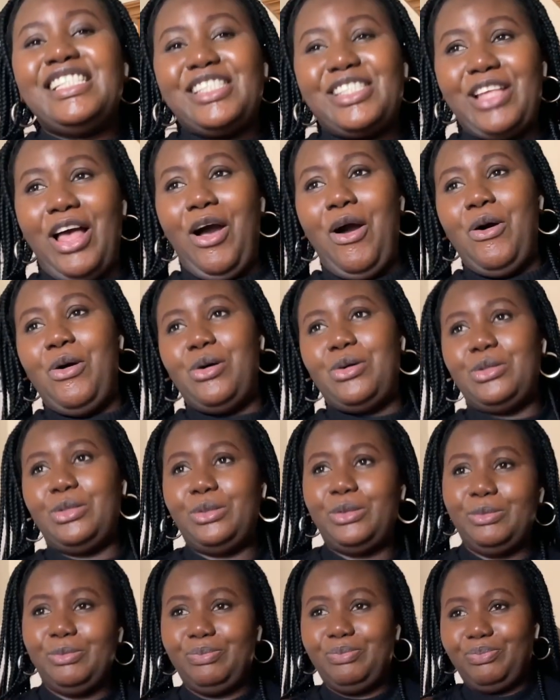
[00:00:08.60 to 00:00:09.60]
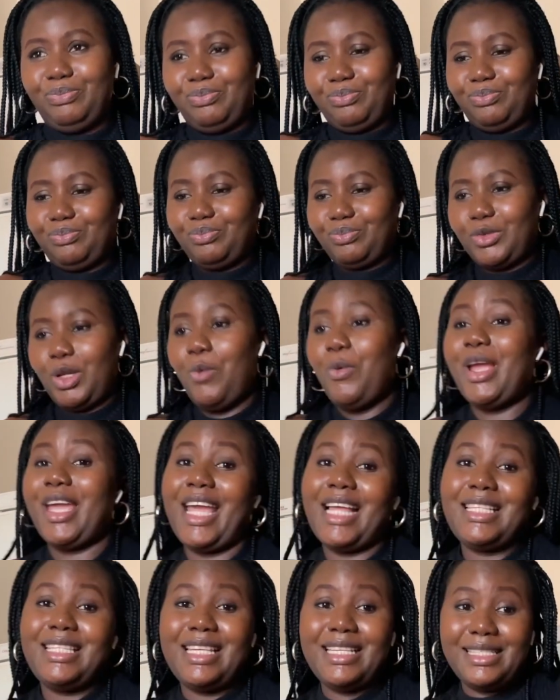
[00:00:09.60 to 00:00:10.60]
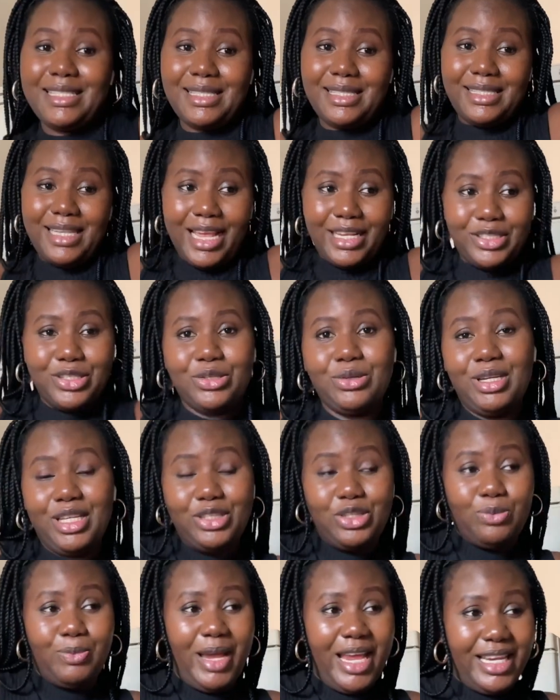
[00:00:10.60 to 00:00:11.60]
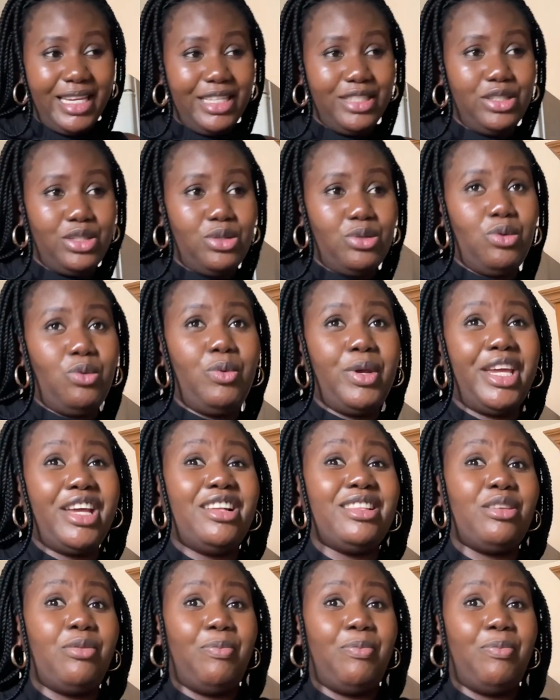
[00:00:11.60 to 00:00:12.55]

so we're getting settled little by little. We got the